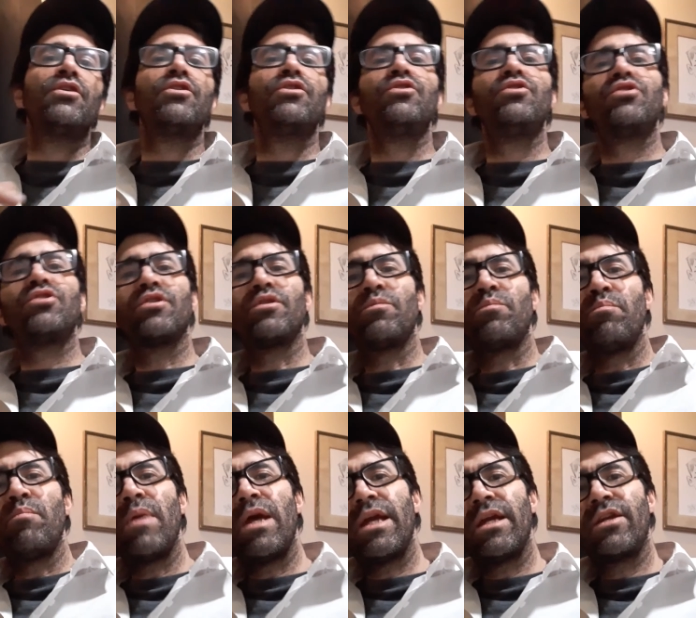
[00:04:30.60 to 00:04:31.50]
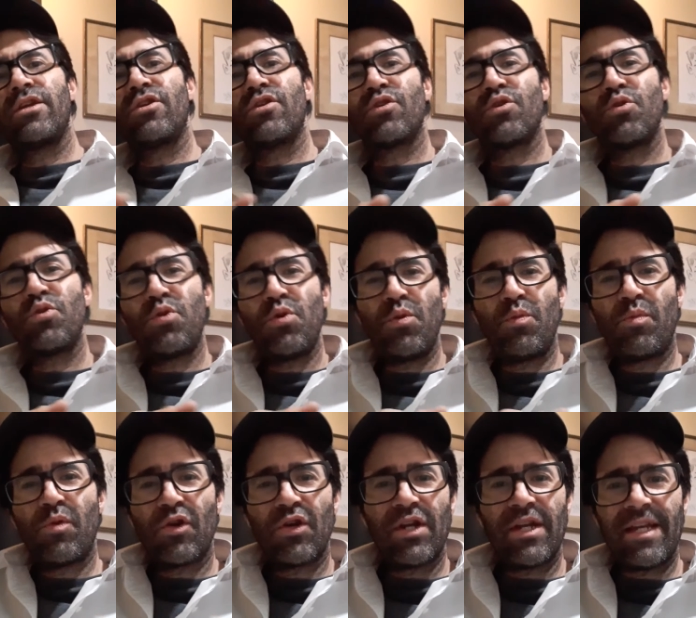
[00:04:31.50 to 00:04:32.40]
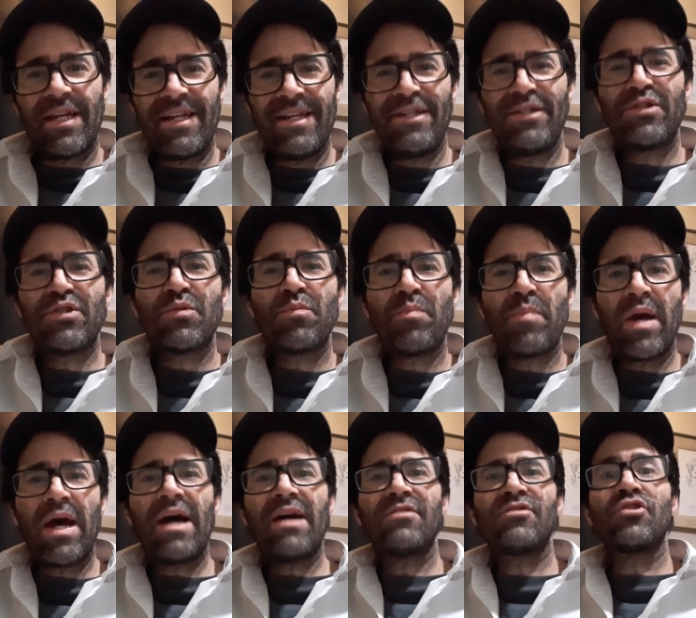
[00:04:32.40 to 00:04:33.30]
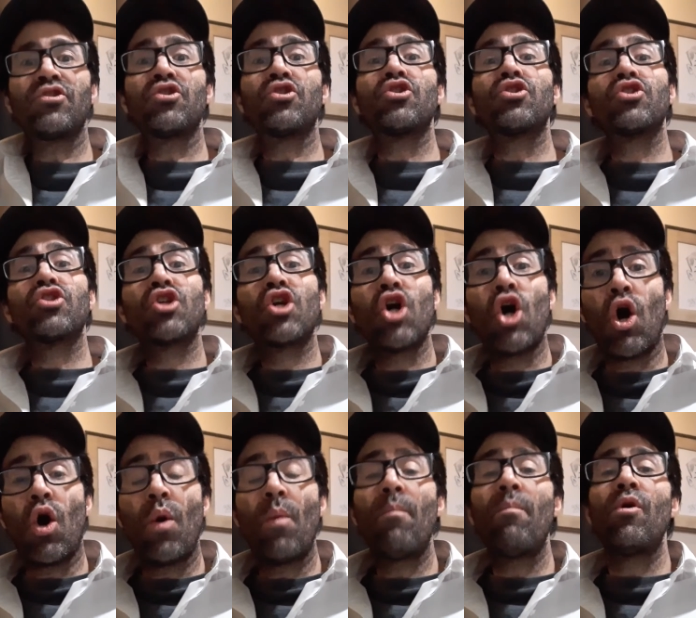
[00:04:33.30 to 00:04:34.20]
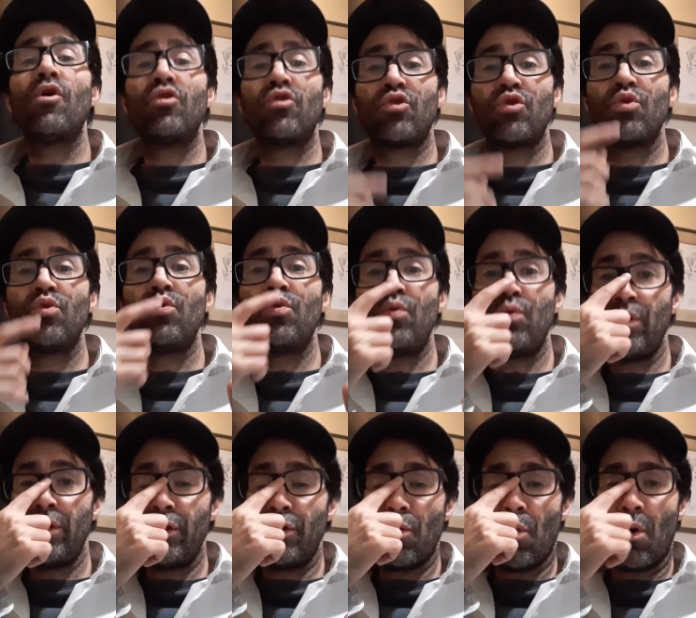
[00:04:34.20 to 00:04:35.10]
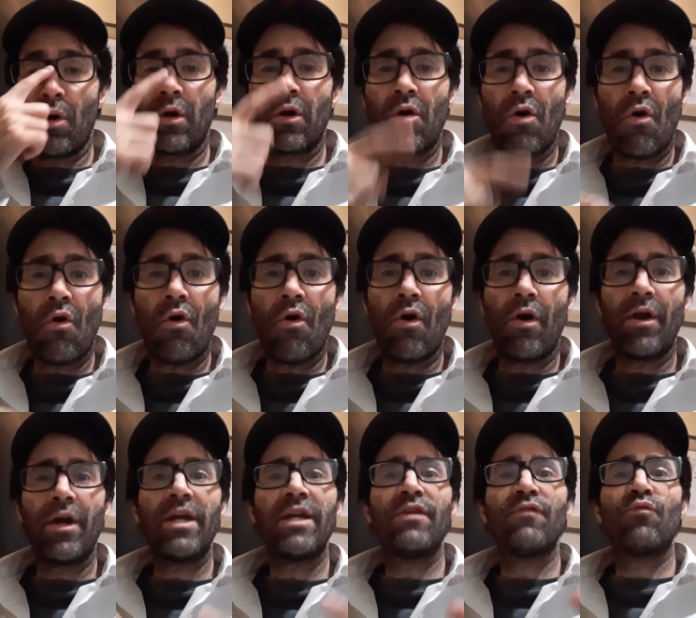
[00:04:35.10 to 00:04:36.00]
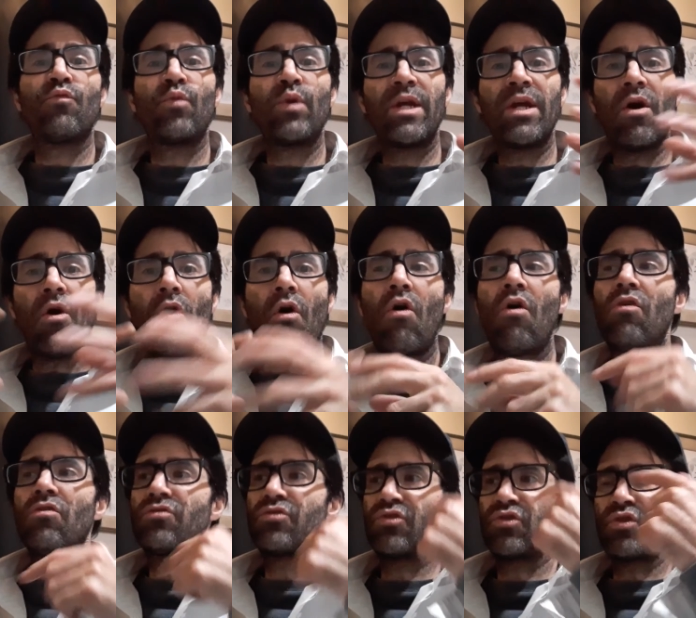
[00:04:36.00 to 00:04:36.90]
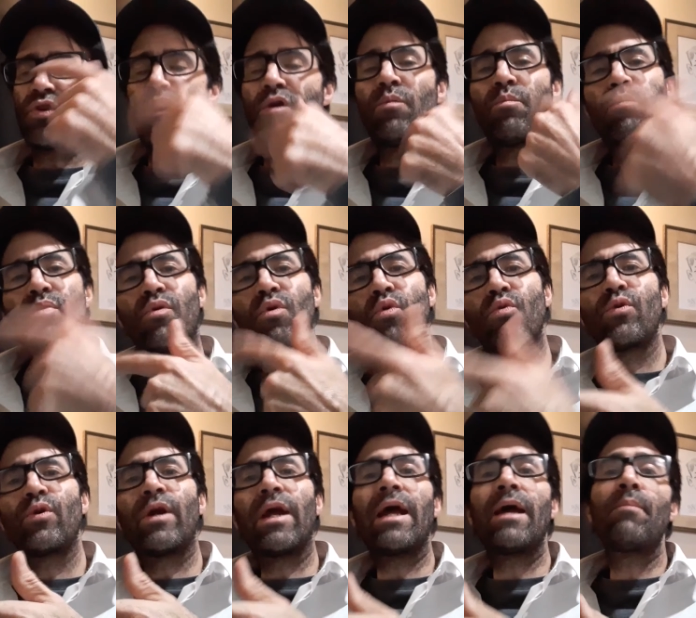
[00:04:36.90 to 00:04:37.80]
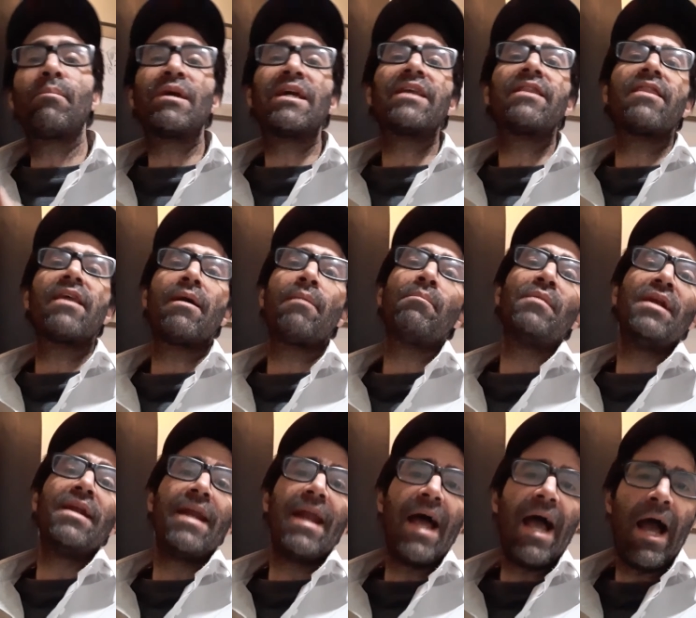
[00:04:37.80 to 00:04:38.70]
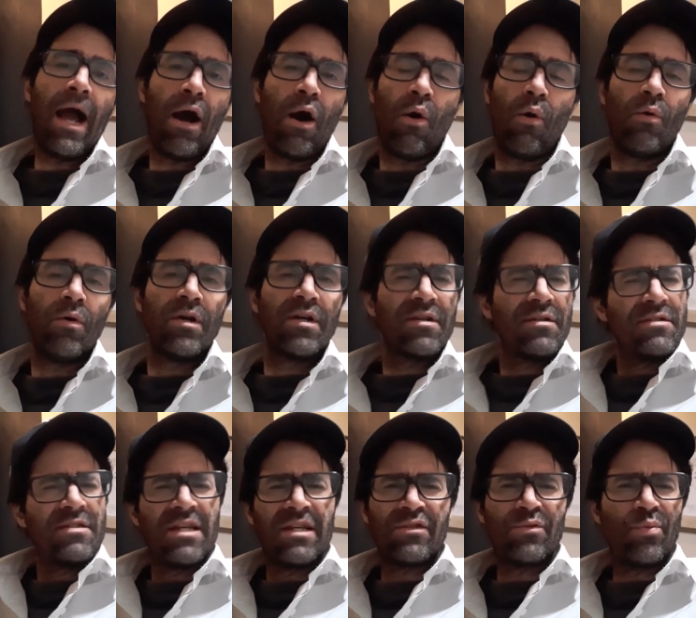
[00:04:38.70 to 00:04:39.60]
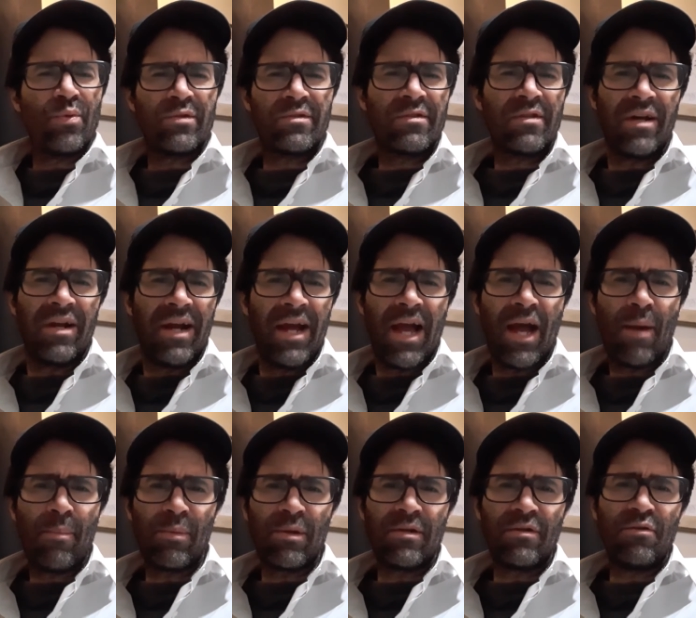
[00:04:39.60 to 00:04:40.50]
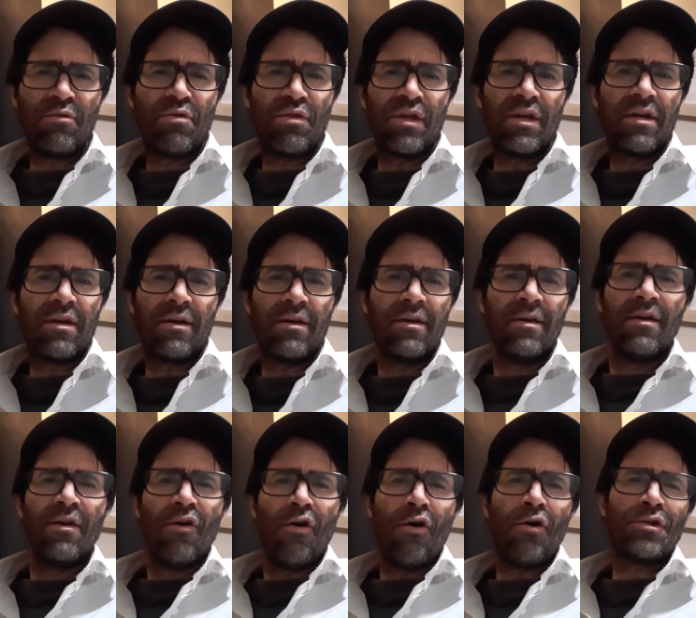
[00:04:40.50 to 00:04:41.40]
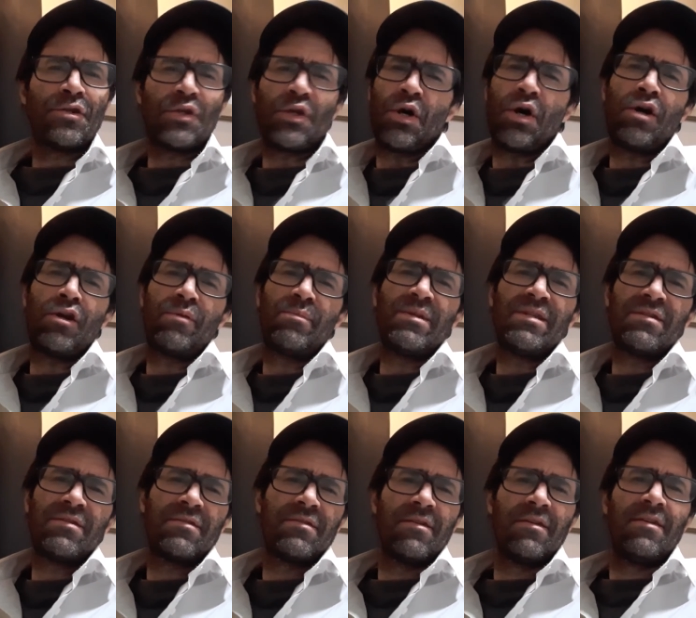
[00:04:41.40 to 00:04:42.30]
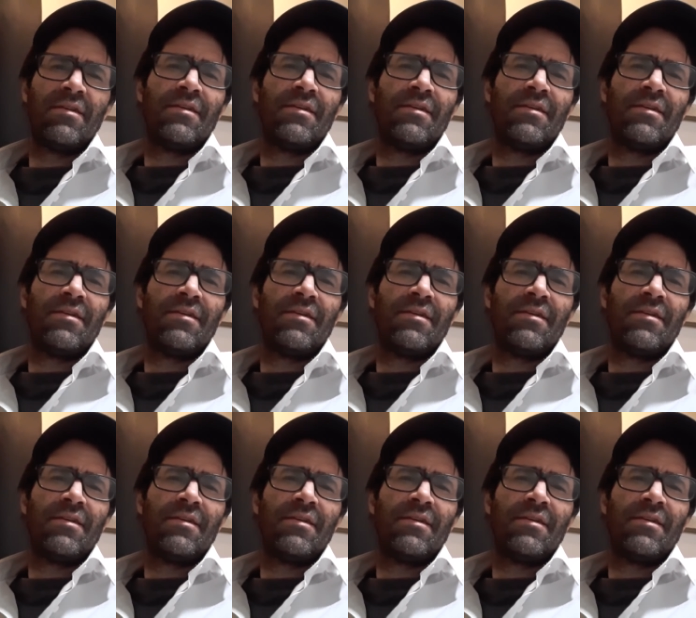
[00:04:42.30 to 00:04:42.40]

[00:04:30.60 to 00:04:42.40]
you should make your Uber Eats passengers come to your car. If we all start programming them now, because that's what's going to happen. Do you think a autonomous